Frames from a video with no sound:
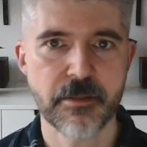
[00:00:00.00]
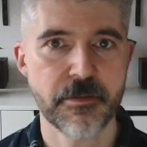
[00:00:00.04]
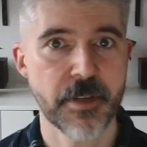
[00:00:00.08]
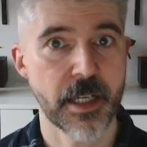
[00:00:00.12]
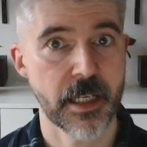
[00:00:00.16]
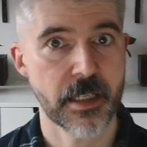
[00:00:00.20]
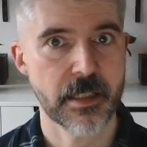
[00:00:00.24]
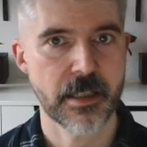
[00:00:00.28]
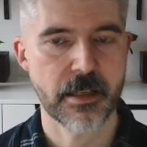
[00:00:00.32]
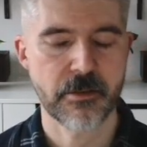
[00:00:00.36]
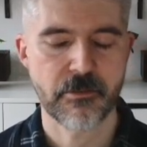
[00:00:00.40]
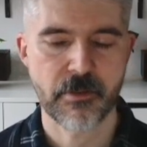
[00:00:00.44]

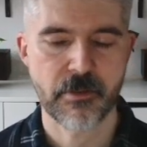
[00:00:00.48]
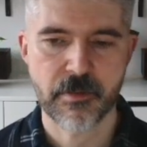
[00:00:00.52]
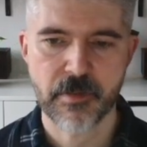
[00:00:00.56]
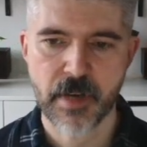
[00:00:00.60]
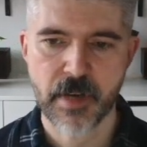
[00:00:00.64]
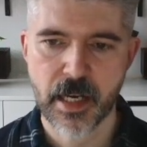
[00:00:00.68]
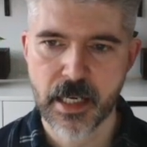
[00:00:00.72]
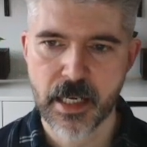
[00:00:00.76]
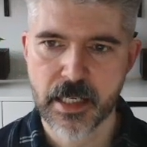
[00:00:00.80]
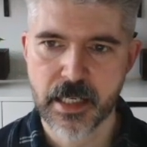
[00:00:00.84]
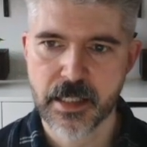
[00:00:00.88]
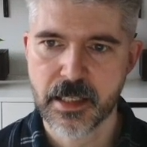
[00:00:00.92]
fix and
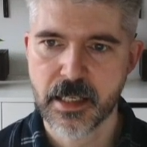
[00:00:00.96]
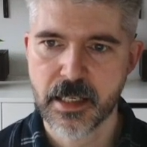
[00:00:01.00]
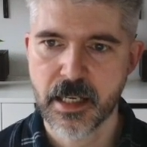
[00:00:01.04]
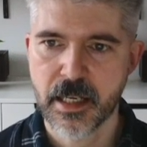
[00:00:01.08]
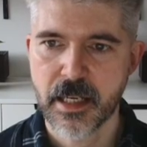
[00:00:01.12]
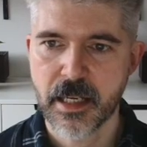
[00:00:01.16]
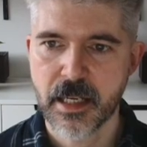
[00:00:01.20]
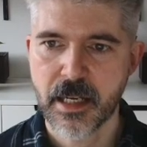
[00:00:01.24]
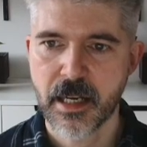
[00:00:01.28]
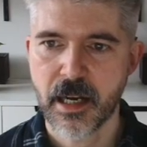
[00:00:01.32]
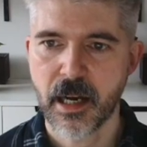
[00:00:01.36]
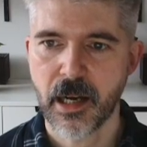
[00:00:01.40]
revise
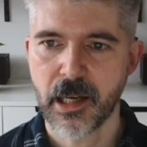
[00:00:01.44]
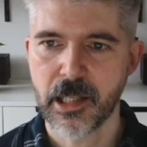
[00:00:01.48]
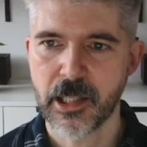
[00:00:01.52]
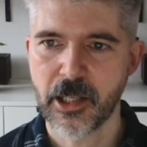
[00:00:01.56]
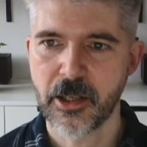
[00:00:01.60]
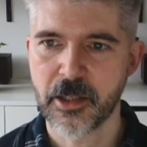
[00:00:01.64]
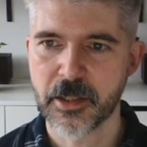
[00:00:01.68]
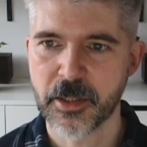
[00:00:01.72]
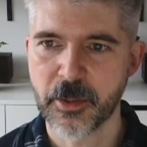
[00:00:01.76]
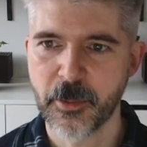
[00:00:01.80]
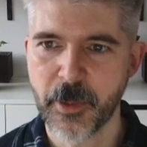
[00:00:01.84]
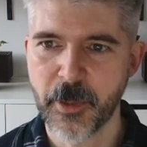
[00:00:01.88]

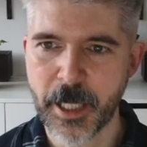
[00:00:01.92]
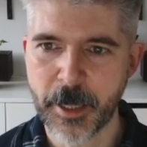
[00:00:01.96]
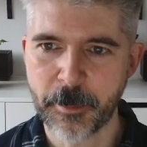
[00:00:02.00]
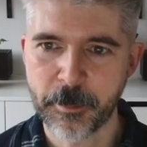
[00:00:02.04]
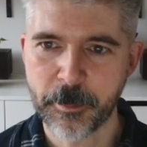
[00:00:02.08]
along the way.